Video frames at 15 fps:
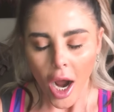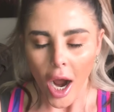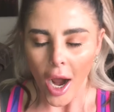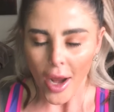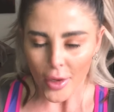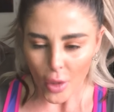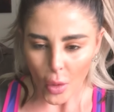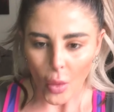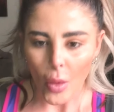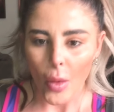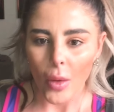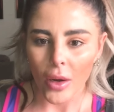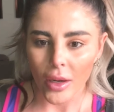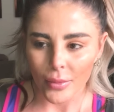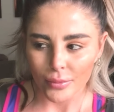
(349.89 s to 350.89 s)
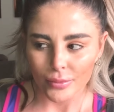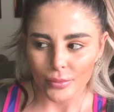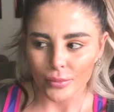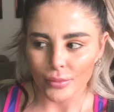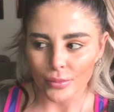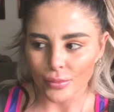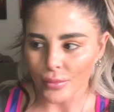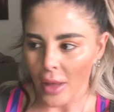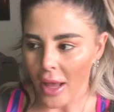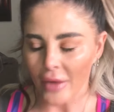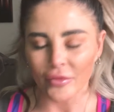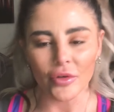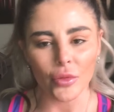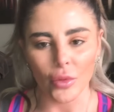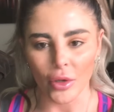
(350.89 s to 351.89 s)
I know
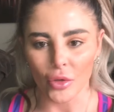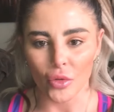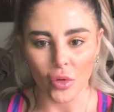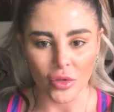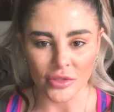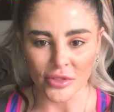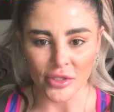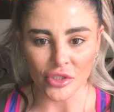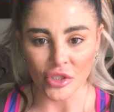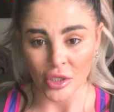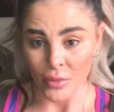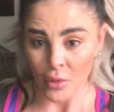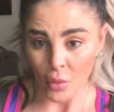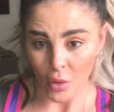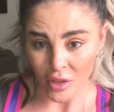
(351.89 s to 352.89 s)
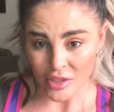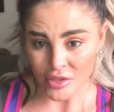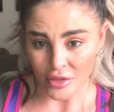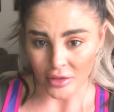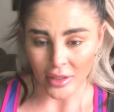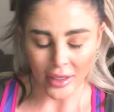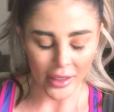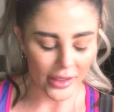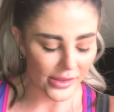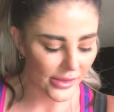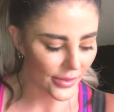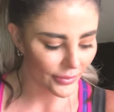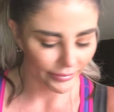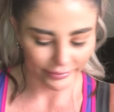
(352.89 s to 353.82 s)
everyone who goes to the gym and works their legs.